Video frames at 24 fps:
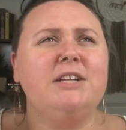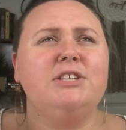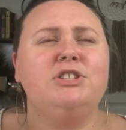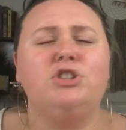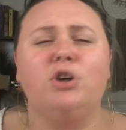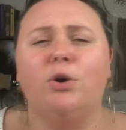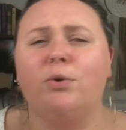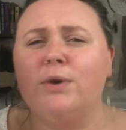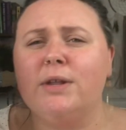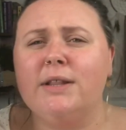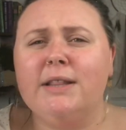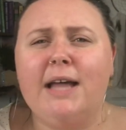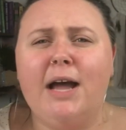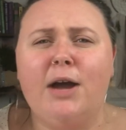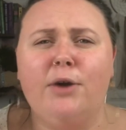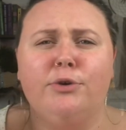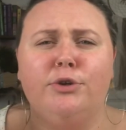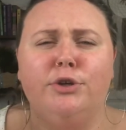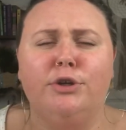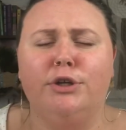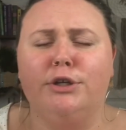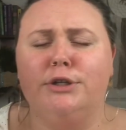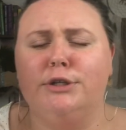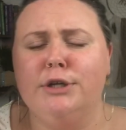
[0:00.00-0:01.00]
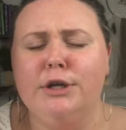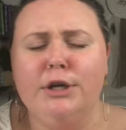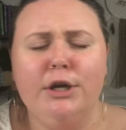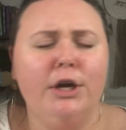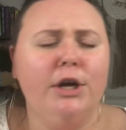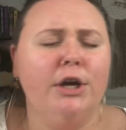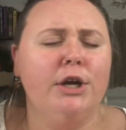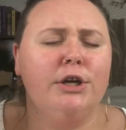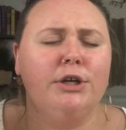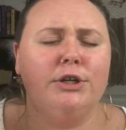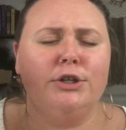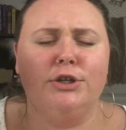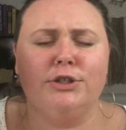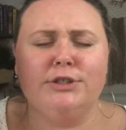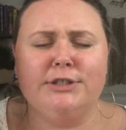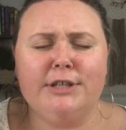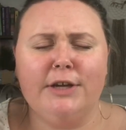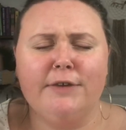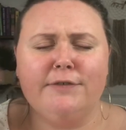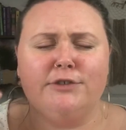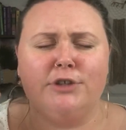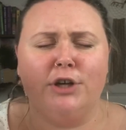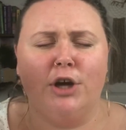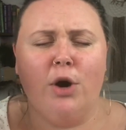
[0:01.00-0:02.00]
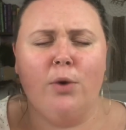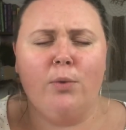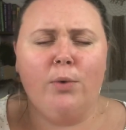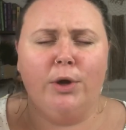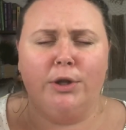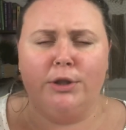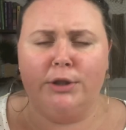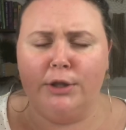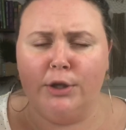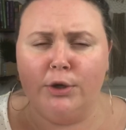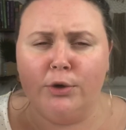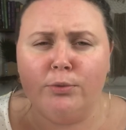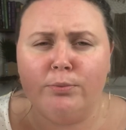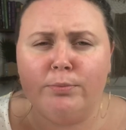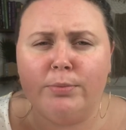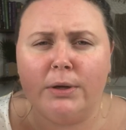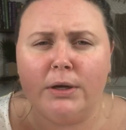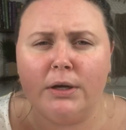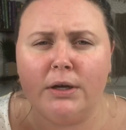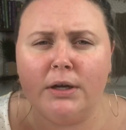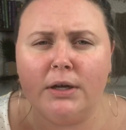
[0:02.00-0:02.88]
Don't allow you to yourself to go on loop.